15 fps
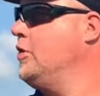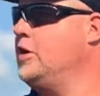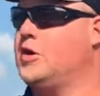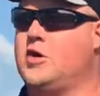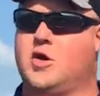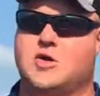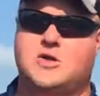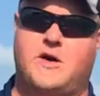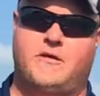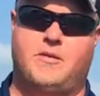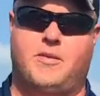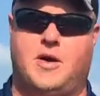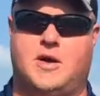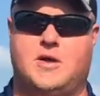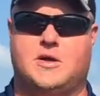we encourage
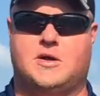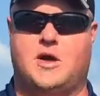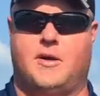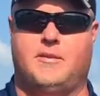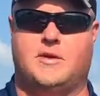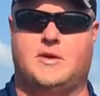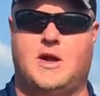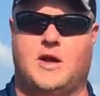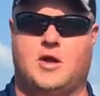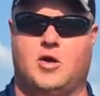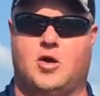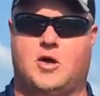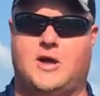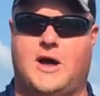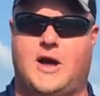everybody to come and take a
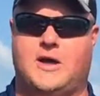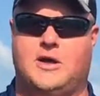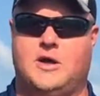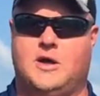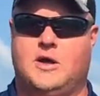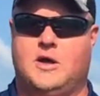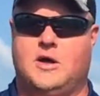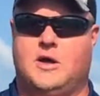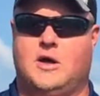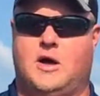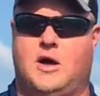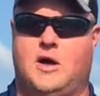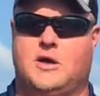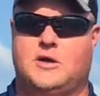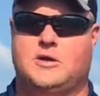look at.
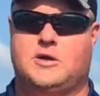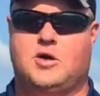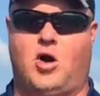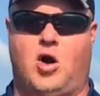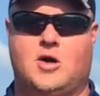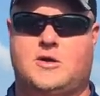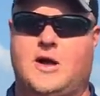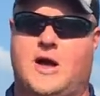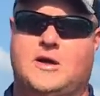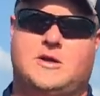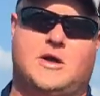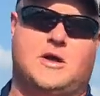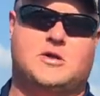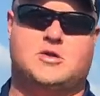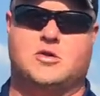Contact
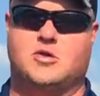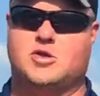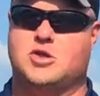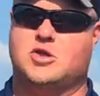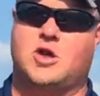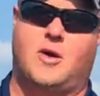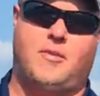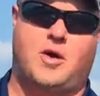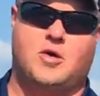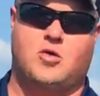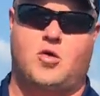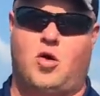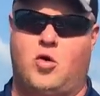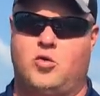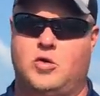us or just come on
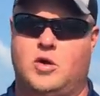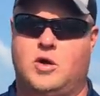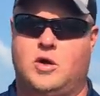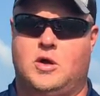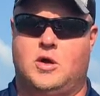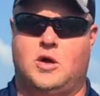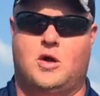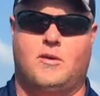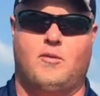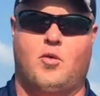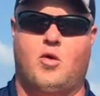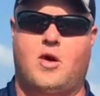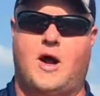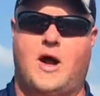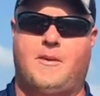your own. I'm
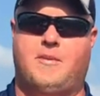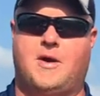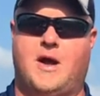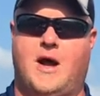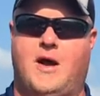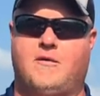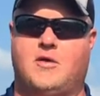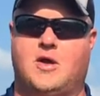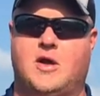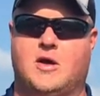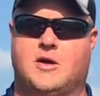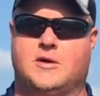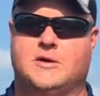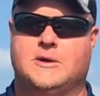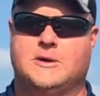more than happy to have you
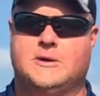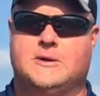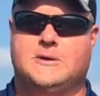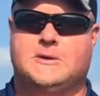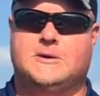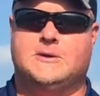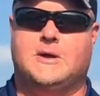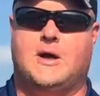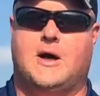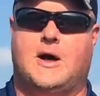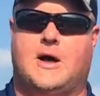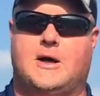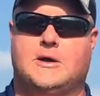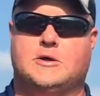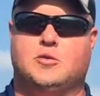here.
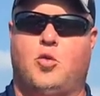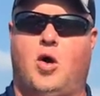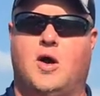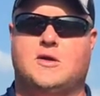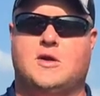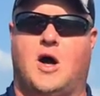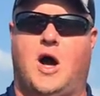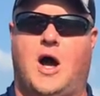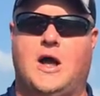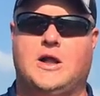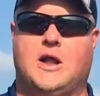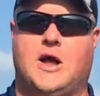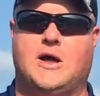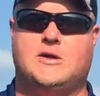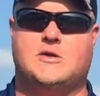Wanted to
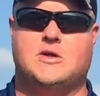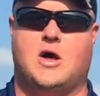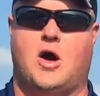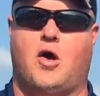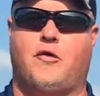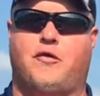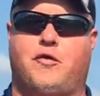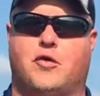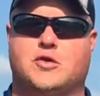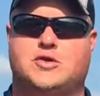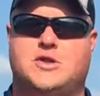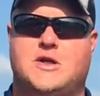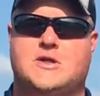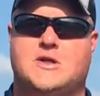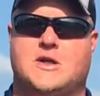highlight our full
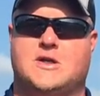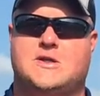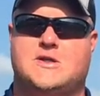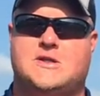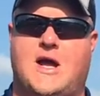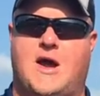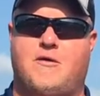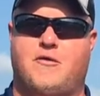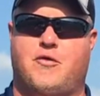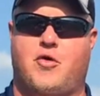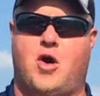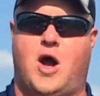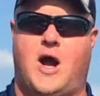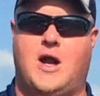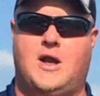season Xtend
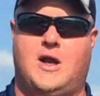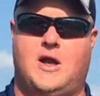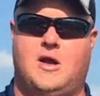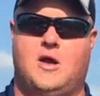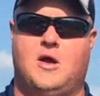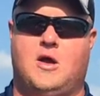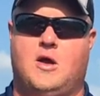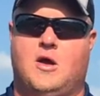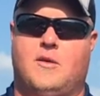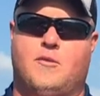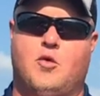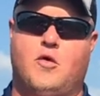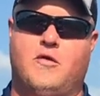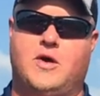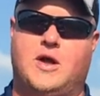variety
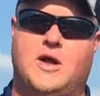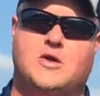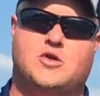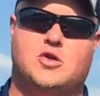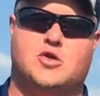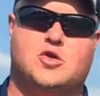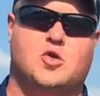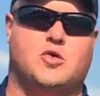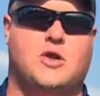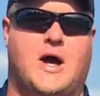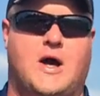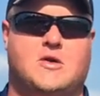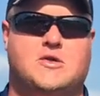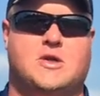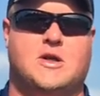moving into
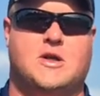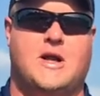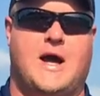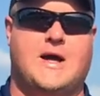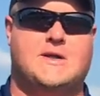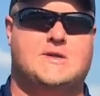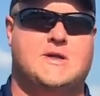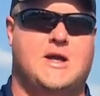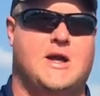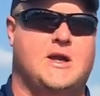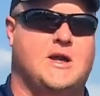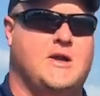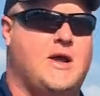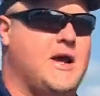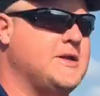
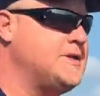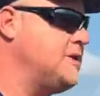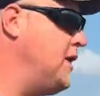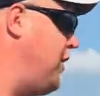2019, and that's